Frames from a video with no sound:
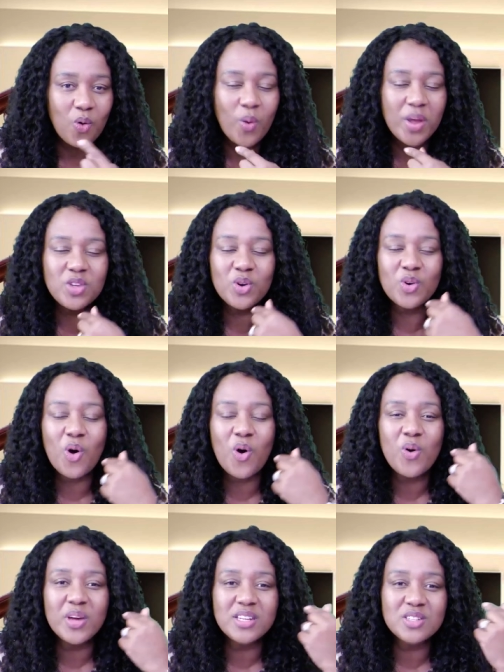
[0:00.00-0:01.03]
When you
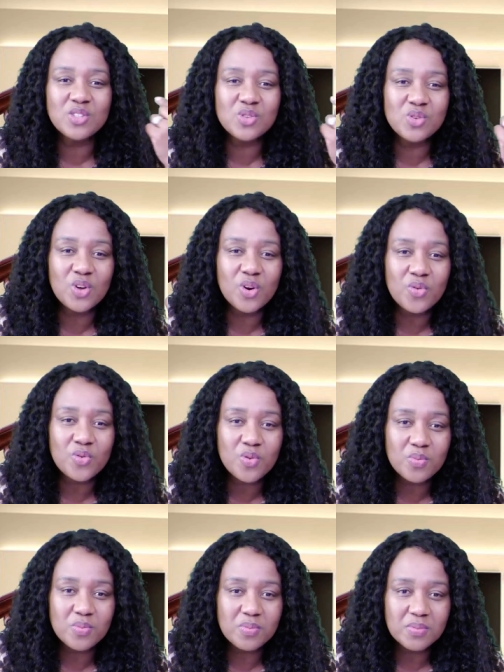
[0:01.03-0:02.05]
go into your
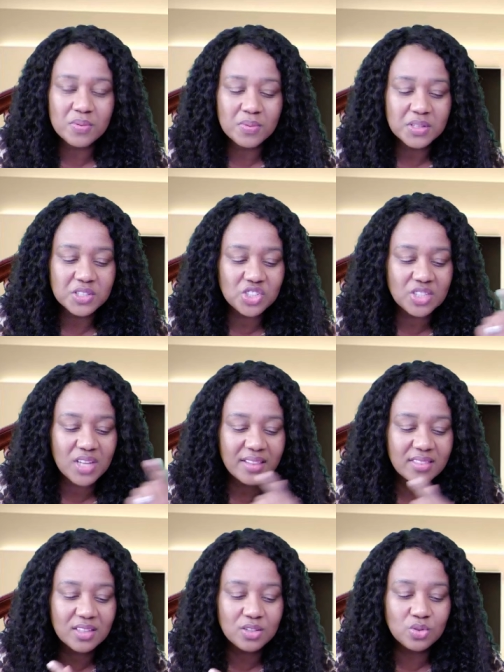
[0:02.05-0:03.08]
room,
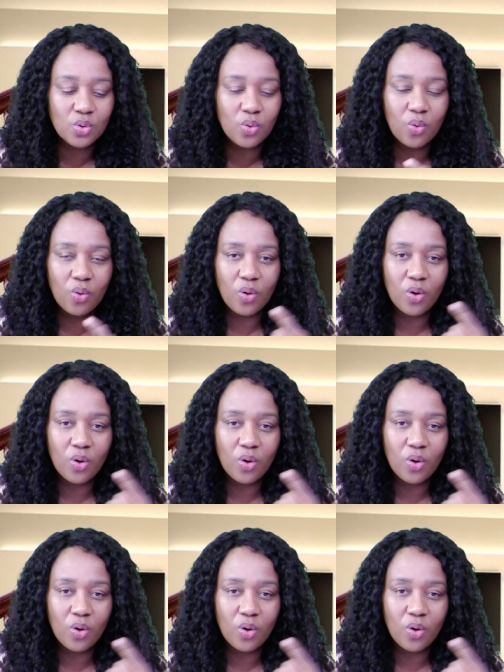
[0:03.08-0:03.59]
shut the door,